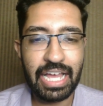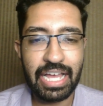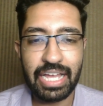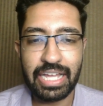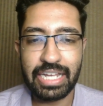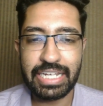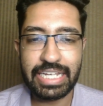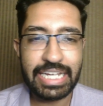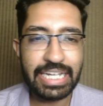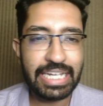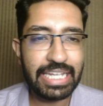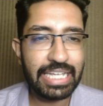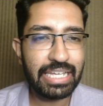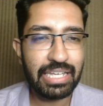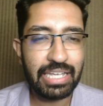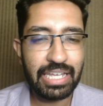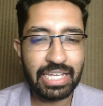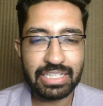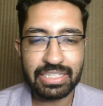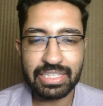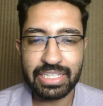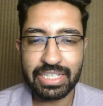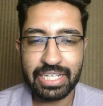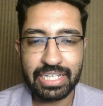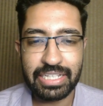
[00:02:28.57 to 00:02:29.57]
needing. I
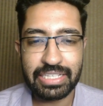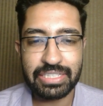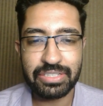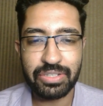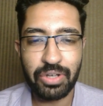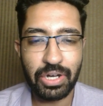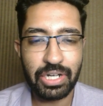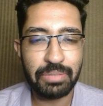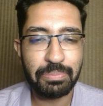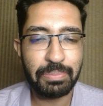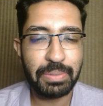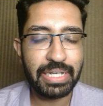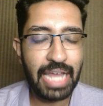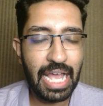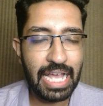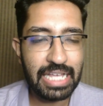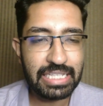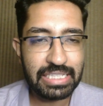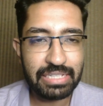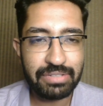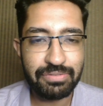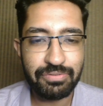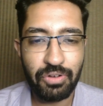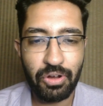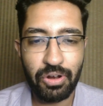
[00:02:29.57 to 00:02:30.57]
think he's not been as
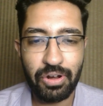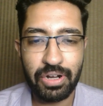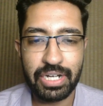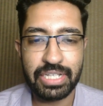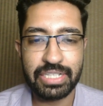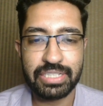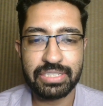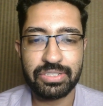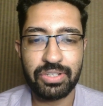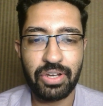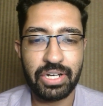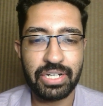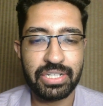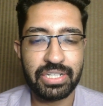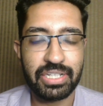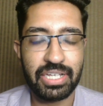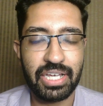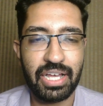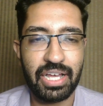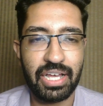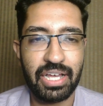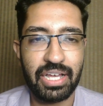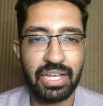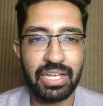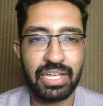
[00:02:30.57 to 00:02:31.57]
involved. He's not
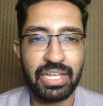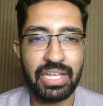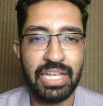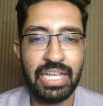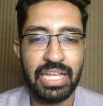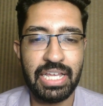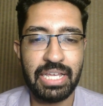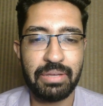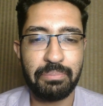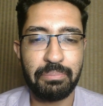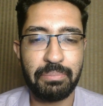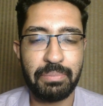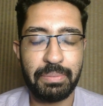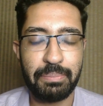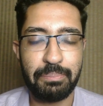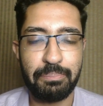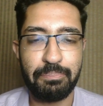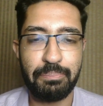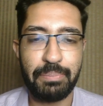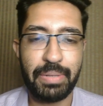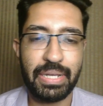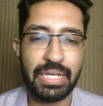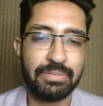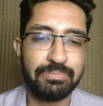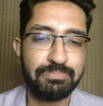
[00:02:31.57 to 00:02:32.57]

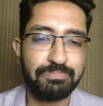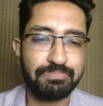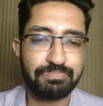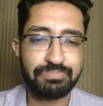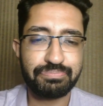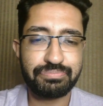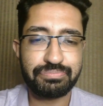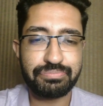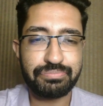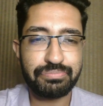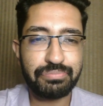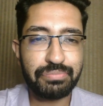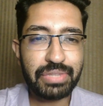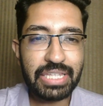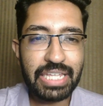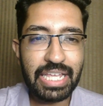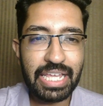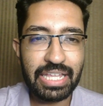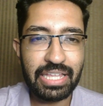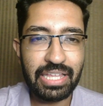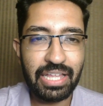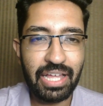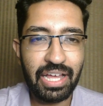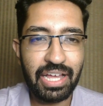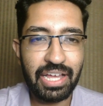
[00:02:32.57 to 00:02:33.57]
been
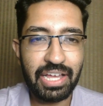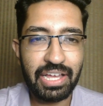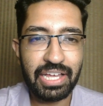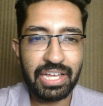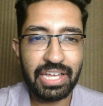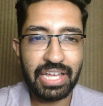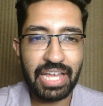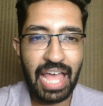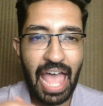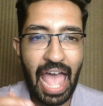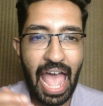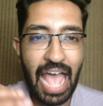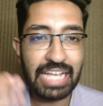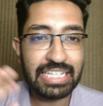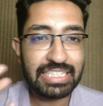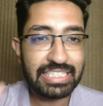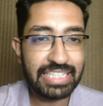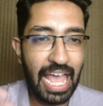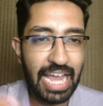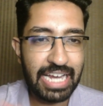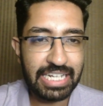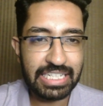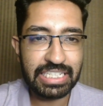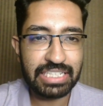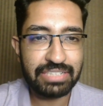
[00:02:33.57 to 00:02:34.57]
as
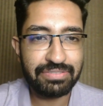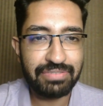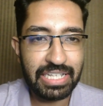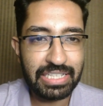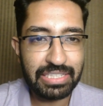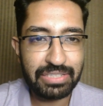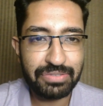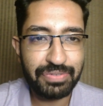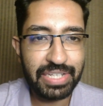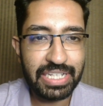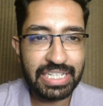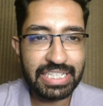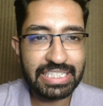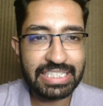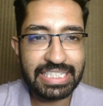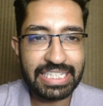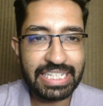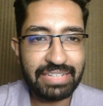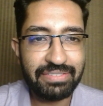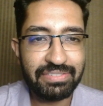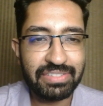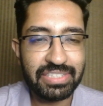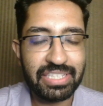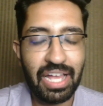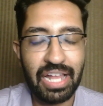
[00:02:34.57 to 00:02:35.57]
active as we've
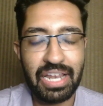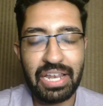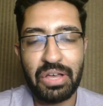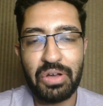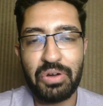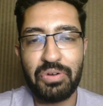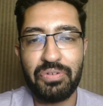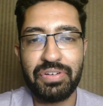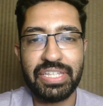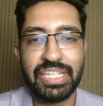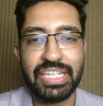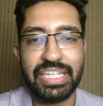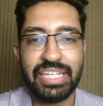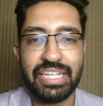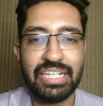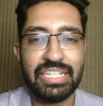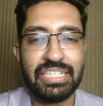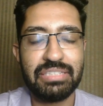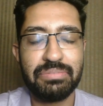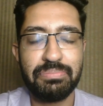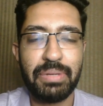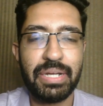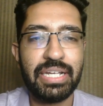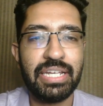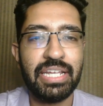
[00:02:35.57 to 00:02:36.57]
seen Salah over the years.
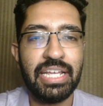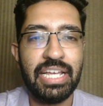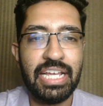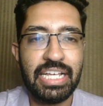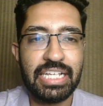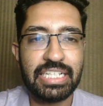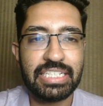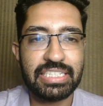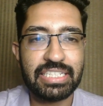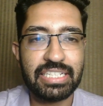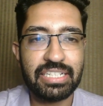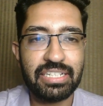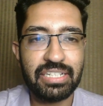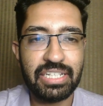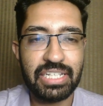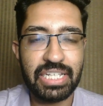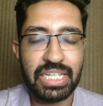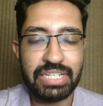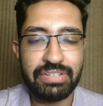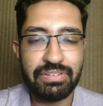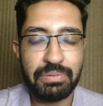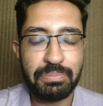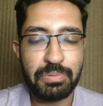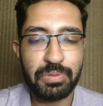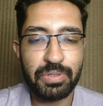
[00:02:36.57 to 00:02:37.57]
But still,
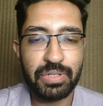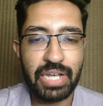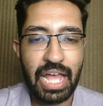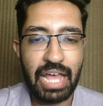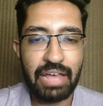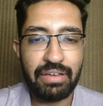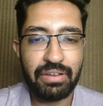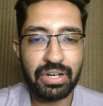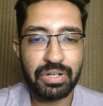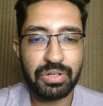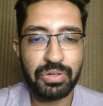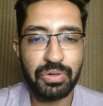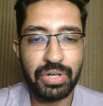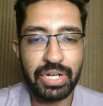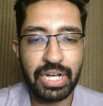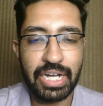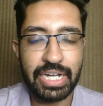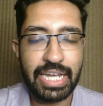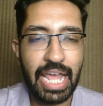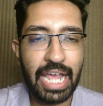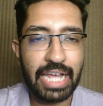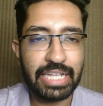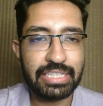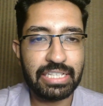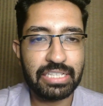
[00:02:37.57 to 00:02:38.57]
Liverpool have a good
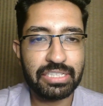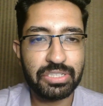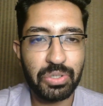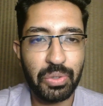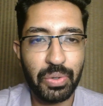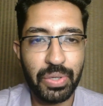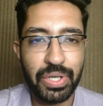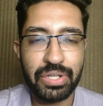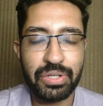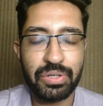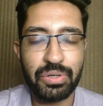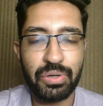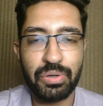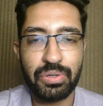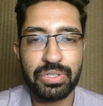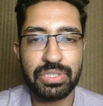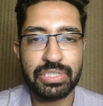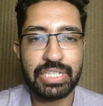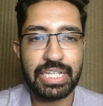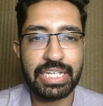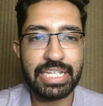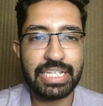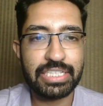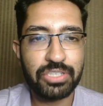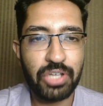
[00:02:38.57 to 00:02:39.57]
attack. They're scoring goals,
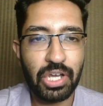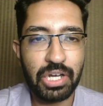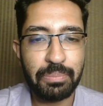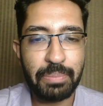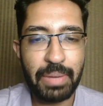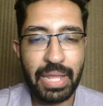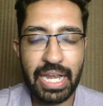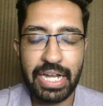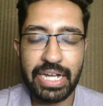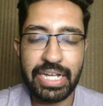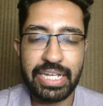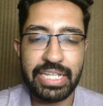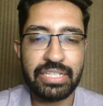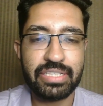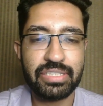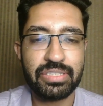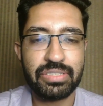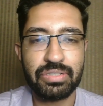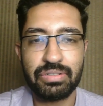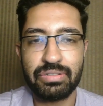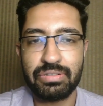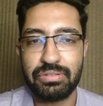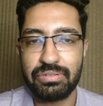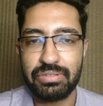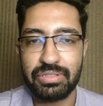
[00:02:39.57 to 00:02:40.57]
and he's on penalties.
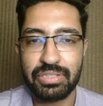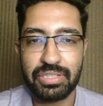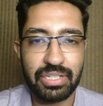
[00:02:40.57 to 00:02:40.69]
So